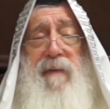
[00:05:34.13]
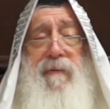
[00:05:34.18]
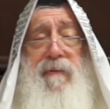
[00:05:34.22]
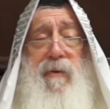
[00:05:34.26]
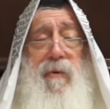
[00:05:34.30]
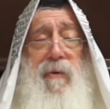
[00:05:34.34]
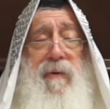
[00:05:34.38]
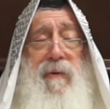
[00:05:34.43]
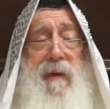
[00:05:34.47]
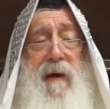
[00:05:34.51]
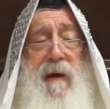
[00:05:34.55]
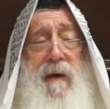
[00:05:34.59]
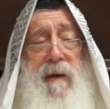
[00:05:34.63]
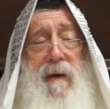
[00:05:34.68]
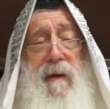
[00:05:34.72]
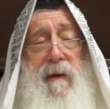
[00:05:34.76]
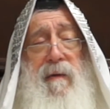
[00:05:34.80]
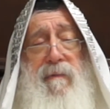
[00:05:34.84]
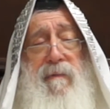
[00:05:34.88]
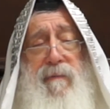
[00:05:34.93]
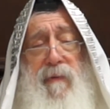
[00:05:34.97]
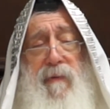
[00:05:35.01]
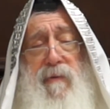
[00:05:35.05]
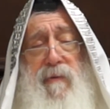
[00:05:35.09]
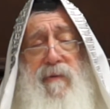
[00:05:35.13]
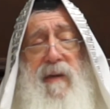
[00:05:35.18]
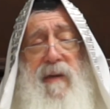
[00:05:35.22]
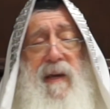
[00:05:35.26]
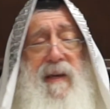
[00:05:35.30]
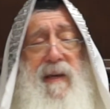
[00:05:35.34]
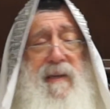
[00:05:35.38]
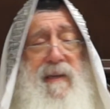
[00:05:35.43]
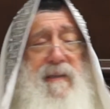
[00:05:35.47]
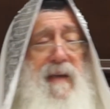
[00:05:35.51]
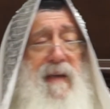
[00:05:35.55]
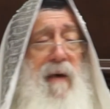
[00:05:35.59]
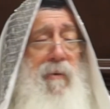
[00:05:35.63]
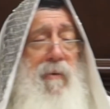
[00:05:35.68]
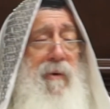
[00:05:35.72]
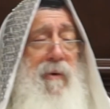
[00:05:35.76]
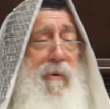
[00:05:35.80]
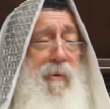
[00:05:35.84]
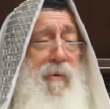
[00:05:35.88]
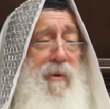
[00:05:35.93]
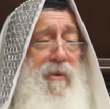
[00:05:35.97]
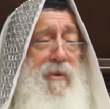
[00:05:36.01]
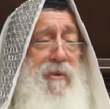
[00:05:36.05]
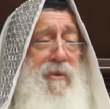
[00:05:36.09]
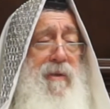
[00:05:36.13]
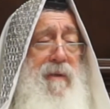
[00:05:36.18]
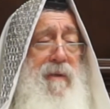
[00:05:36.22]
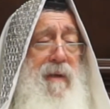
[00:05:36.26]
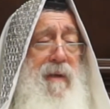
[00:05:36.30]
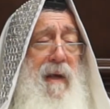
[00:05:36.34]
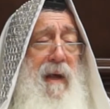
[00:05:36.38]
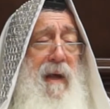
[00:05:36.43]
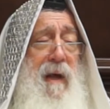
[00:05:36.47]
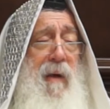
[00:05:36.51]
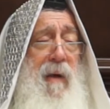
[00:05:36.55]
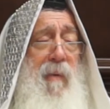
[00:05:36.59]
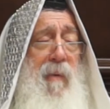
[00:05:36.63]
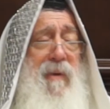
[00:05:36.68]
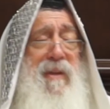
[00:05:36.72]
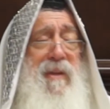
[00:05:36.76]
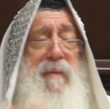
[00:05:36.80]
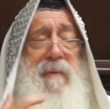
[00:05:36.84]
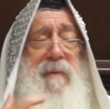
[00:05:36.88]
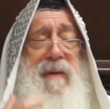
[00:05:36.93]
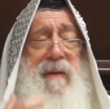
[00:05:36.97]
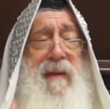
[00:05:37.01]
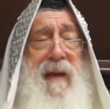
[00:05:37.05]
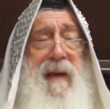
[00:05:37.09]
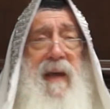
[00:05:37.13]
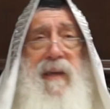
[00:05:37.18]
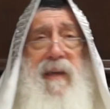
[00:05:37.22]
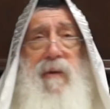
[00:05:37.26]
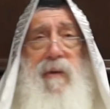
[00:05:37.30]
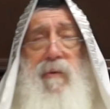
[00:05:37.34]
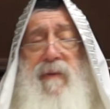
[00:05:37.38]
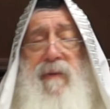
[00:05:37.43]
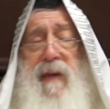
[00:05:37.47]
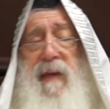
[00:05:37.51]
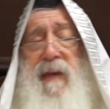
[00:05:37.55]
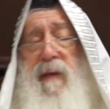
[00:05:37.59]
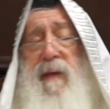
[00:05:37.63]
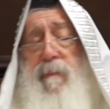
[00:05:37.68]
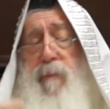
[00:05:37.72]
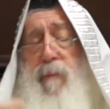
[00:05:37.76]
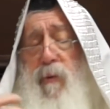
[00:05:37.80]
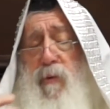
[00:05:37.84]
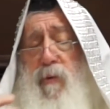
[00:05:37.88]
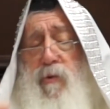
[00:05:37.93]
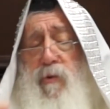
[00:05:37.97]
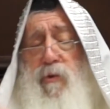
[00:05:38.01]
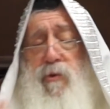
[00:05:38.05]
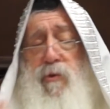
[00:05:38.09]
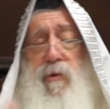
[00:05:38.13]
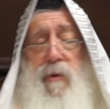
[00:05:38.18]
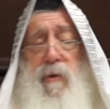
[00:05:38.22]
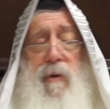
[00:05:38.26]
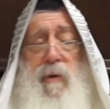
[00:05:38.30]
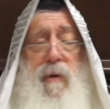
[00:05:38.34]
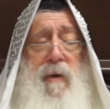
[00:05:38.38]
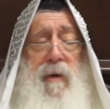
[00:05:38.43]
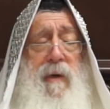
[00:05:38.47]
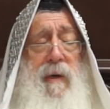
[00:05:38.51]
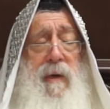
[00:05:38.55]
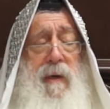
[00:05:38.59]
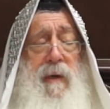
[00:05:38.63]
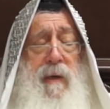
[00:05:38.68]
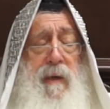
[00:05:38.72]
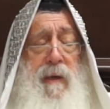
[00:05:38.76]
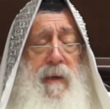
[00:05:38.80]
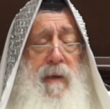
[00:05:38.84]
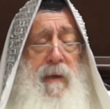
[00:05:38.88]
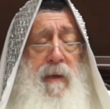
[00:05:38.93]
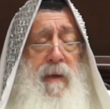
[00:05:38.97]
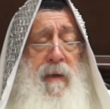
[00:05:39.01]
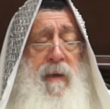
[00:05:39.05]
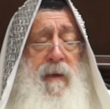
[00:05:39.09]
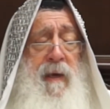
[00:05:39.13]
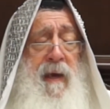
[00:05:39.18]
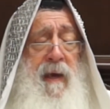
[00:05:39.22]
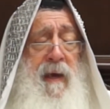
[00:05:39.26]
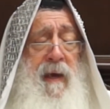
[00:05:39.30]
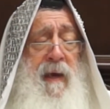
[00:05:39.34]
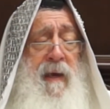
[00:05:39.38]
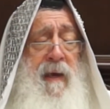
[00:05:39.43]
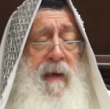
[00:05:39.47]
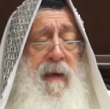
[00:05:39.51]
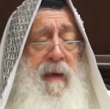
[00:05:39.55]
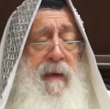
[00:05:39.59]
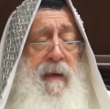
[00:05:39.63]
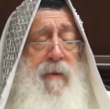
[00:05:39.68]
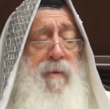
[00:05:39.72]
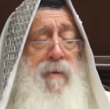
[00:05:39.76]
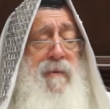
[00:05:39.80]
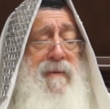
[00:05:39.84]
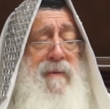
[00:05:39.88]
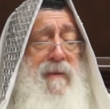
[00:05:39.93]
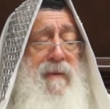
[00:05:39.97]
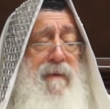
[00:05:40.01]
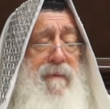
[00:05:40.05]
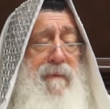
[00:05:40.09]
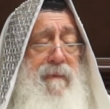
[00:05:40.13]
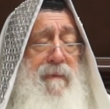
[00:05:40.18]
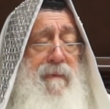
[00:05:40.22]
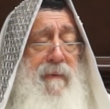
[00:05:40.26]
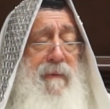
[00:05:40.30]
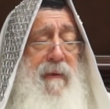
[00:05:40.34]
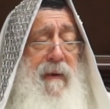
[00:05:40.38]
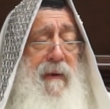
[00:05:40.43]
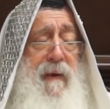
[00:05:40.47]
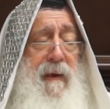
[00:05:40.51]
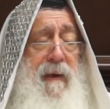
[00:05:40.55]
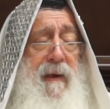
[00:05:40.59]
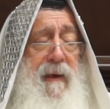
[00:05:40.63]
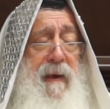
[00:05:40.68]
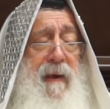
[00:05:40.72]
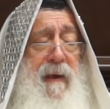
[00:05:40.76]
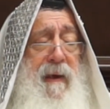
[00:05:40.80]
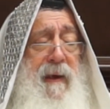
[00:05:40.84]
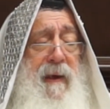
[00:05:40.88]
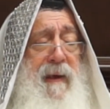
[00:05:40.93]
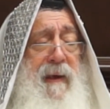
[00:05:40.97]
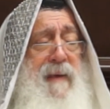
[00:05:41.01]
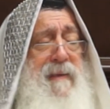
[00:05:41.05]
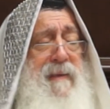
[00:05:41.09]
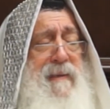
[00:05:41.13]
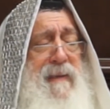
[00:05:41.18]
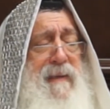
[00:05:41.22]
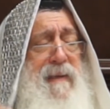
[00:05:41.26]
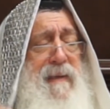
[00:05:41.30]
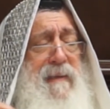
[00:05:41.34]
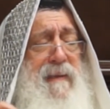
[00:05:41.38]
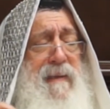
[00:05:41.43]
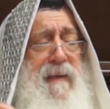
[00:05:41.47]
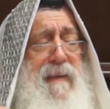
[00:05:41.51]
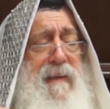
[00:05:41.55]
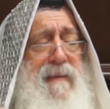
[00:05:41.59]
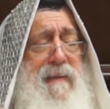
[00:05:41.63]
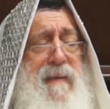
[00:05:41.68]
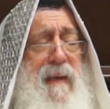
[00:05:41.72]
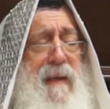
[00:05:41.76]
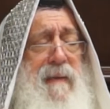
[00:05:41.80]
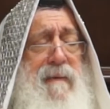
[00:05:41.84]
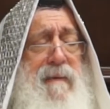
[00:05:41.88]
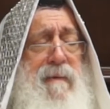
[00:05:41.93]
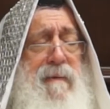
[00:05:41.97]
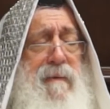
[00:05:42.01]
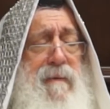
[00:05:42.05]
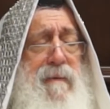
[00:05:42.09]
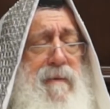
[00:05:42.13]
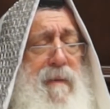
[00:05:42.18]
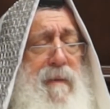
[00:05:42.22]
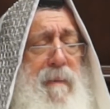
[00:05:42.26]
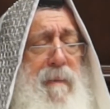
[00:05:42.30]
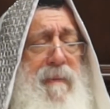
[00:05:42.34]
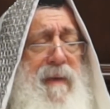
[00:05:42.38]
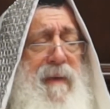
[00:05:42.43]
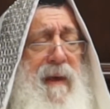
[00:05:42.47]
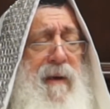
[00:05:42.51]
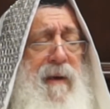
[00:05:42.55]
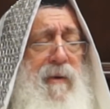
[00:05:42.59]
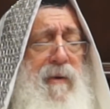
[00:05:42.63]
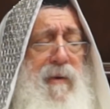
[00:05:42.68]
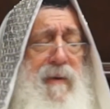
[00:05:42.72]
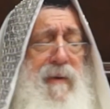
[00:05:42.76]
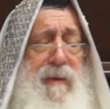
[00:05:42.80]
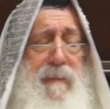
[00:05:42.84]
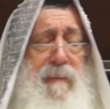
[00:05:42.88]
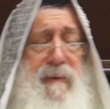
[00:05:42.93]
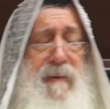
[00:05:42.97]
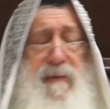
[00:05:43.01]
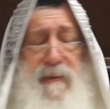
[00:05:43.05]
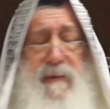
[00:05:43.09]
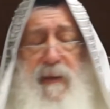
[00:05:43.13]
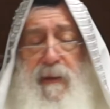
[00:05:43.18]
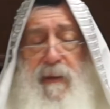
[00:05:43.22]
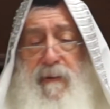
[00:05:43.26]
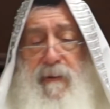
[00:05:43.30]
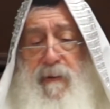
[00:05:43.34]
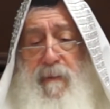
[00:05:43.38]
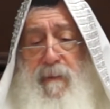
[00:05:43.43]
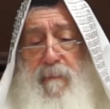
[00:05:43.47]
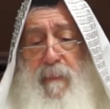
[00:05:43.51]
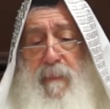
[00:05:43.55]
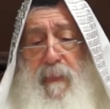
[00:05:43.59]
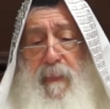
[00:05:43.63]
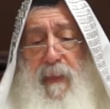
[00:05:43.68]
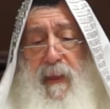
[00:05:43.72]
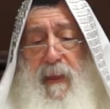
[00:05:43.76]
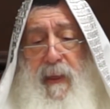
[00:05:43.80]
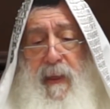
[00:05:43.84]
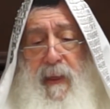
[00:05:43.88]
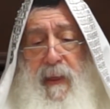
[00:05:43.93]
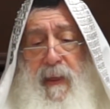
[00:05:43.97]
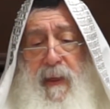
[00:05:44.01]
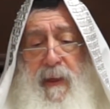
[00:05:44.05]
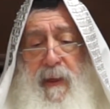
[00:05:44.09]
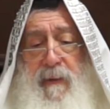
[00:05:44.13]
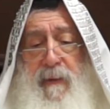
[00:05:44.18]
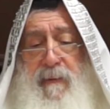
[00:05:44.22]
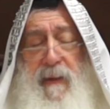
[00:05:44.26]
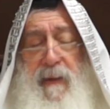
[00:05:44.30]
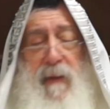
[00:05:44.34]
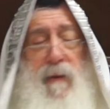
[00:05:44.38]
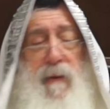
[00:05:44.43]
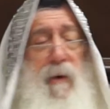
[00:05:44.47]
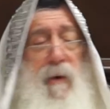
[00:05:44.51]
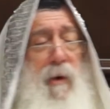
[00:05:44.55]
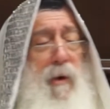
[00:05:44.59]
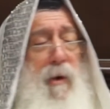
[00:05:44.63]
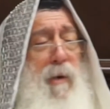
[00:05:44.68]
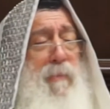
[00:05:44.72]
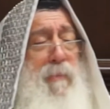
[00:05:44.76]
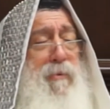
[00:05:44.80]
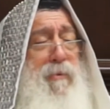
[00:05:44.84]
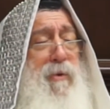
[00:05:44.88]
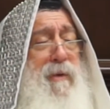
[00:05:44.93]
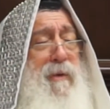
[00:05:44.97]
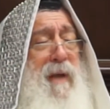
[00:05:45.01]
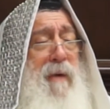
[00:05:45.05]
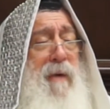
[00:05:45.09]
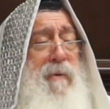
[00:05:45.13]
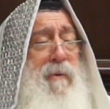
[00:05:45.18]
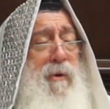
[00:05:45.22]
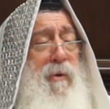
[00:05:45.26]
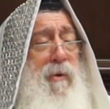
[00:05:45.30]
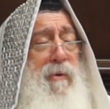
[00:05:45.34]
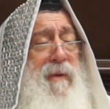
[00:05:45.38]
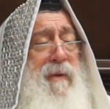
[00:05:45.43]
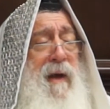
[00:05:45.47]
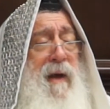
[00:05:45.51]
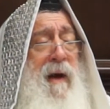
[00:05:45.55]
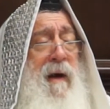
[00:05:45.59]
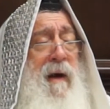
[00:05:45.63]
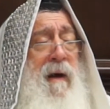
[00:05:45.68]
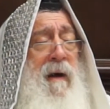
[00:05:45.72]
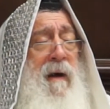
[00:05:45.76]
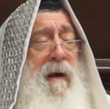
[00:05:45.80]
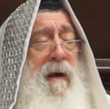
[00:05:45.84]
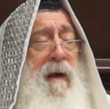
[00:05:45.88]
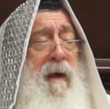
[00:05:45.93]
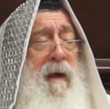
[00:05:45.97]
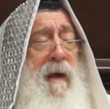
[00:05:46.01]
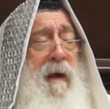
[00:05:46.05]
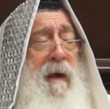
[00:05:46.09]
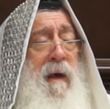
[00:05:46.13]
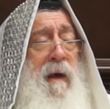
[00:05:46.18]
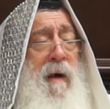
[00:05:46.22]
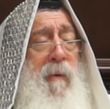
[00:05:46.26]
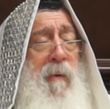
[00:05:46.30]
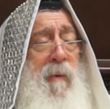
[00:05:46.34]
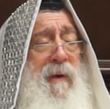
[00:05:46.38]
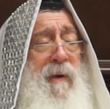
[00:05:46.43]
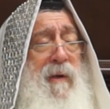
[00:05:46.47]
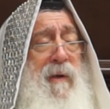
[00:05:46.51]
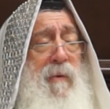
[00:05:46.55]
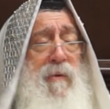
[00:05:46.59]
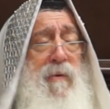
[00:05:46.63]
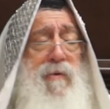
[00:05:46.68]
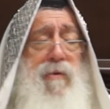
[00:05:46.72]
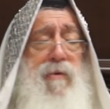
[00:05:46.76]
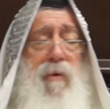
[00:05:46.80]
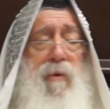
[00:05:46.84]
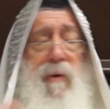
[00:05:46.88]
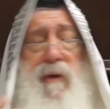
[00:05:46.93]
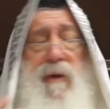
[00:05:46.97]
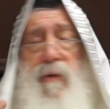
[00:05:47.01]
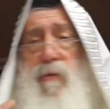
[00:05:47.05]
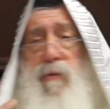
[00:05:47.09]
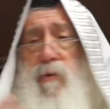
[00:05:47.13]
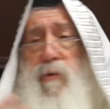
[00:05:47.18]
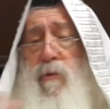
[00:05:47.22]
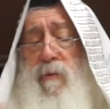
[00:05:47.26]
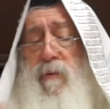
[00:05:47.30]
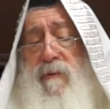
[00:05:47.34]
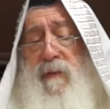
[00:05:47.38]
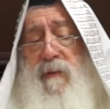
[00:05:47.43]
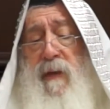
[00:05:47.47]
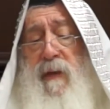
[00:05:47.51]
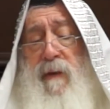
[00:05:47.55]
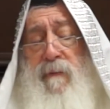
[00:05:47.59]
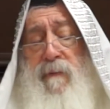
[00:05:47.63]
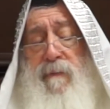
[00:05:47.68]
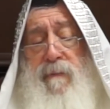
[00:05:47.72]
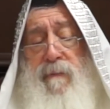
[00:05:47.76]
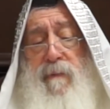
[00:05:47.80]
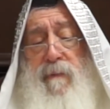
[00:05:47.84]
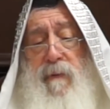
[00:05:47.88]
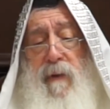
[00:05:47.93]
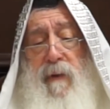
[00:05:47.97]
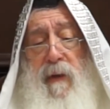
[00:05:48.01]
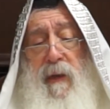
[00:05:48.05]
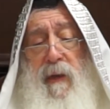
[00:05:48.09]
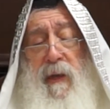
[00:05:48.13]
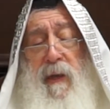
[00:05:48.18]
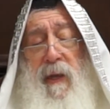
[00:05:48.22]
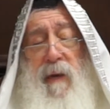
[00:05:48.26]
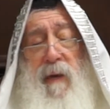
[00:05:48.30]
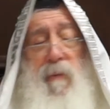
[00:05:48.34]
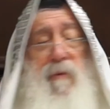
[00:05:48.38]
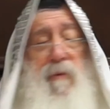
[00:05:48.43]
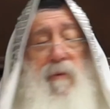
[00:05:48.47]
of Yehuda. First is our question. What do you mean Yehuda approach uh, Yosef? He says he said something incredible. He said that up to now Yehuda, when he was talking to Yosef, he